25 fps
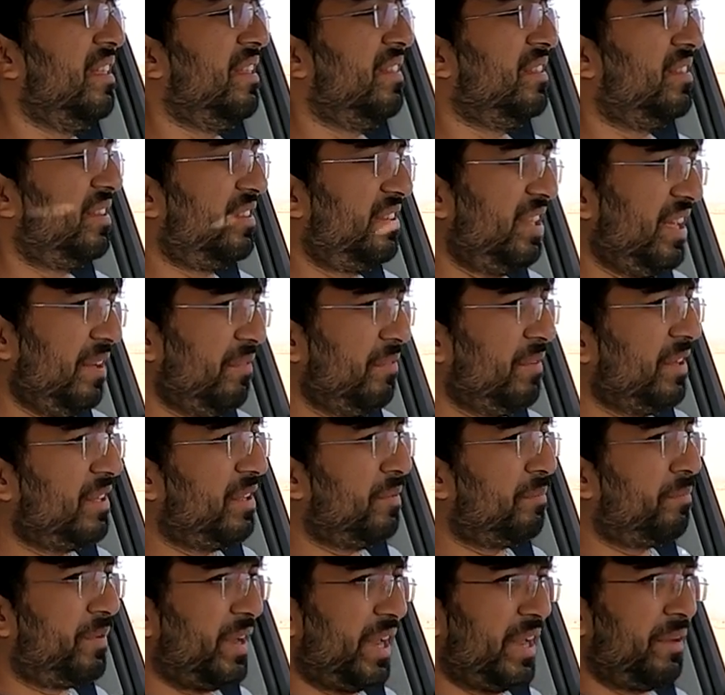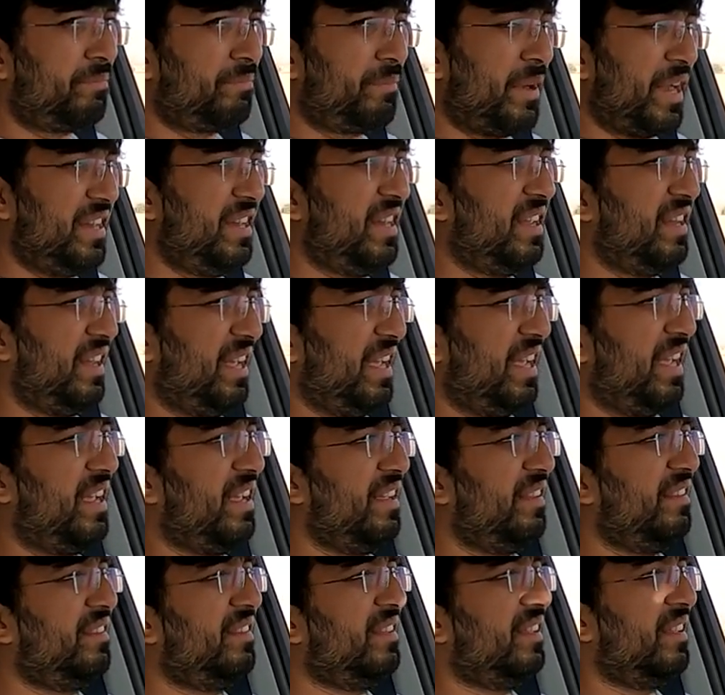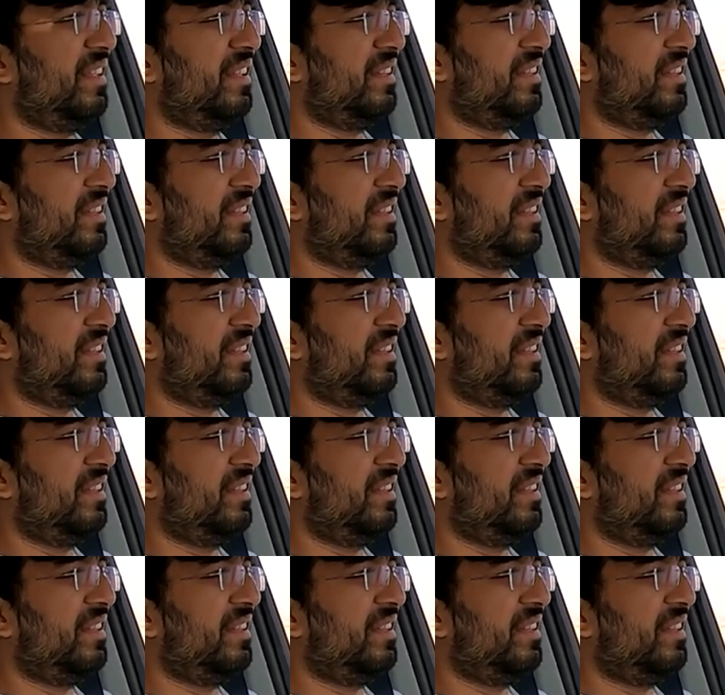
the thing with the brake pedal is